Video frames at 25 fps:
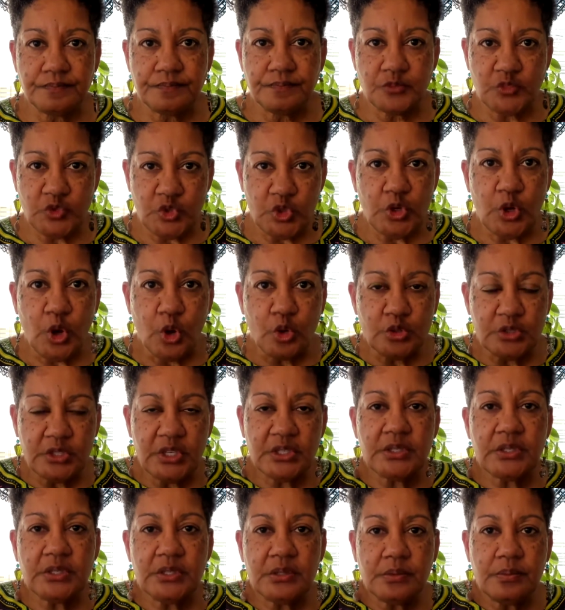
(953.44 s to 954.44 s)

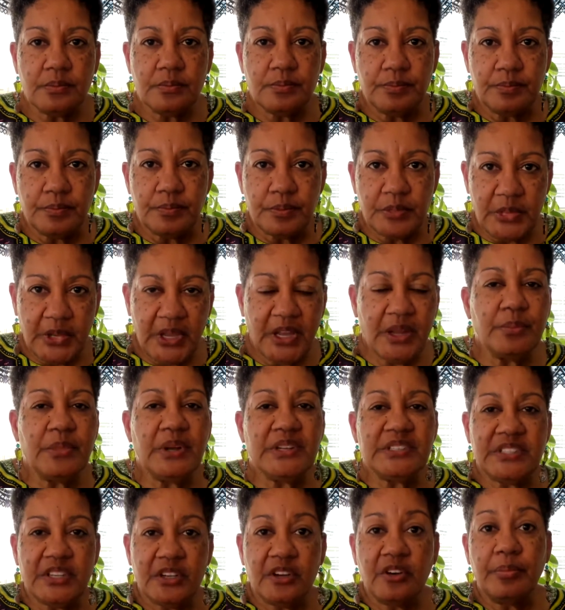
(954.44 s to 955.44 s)
just getting
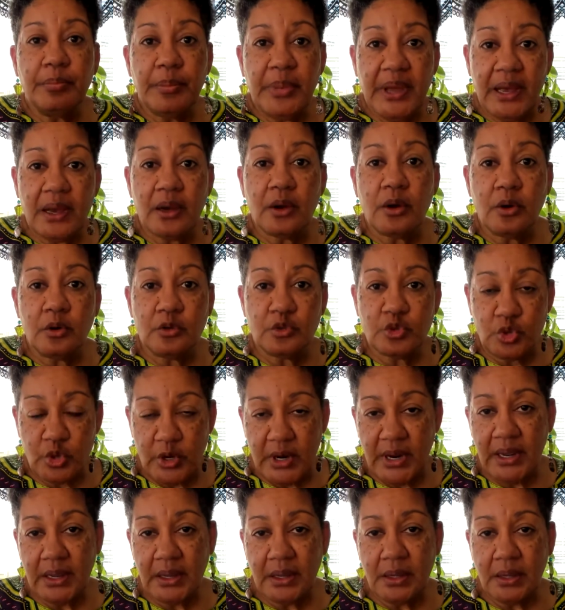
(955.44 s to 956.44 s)
myself back on
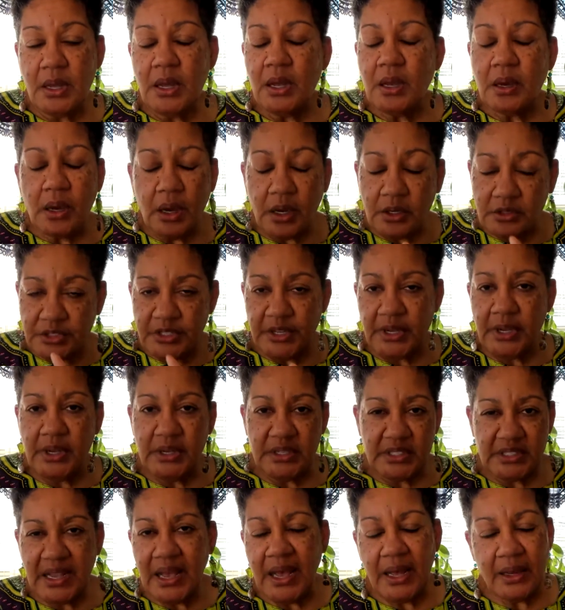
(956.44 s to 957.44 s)
track. Because,
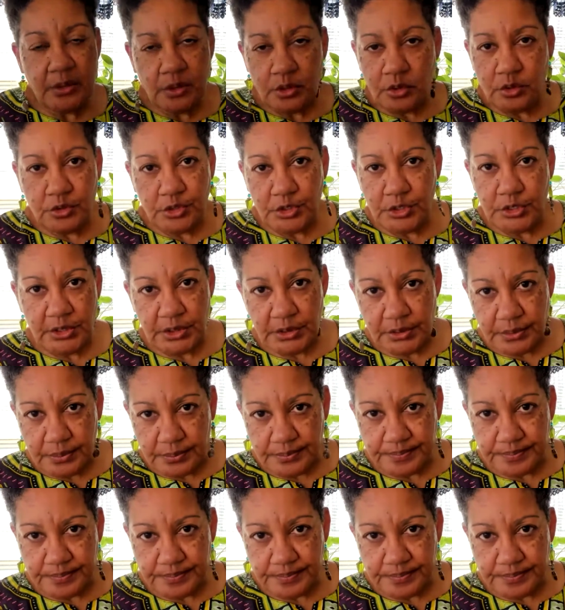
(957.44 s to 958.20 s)
yes, I do cheat.